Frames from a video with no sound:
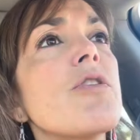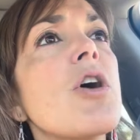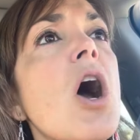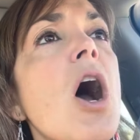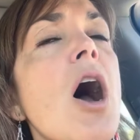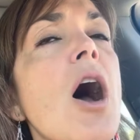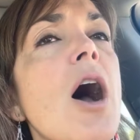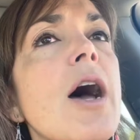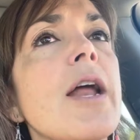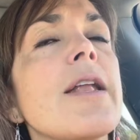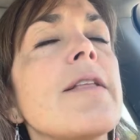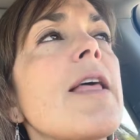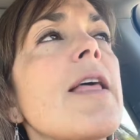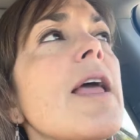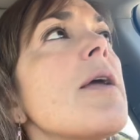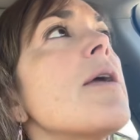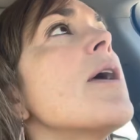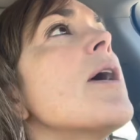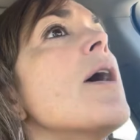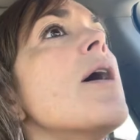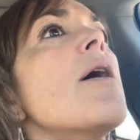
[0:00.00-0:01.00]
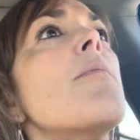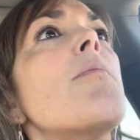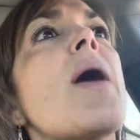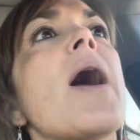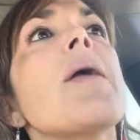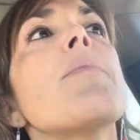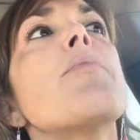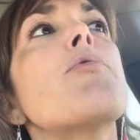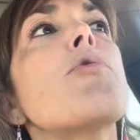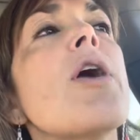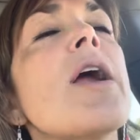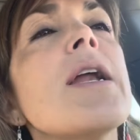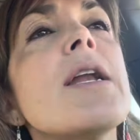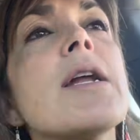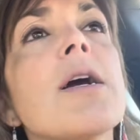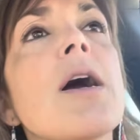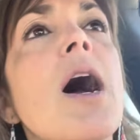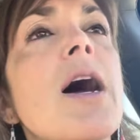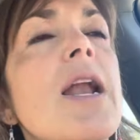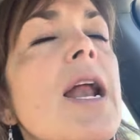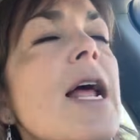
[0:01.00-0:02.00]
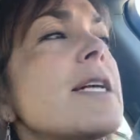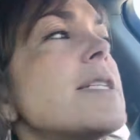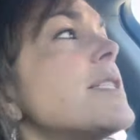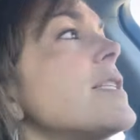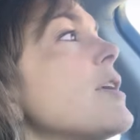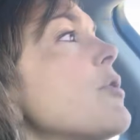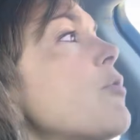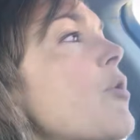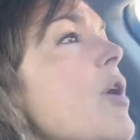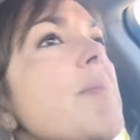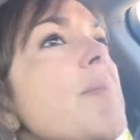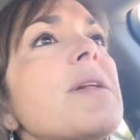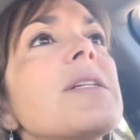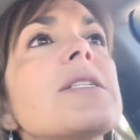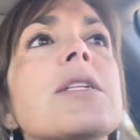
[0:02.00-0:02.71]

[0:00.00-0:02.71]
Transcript: God and they might pray to God. I see women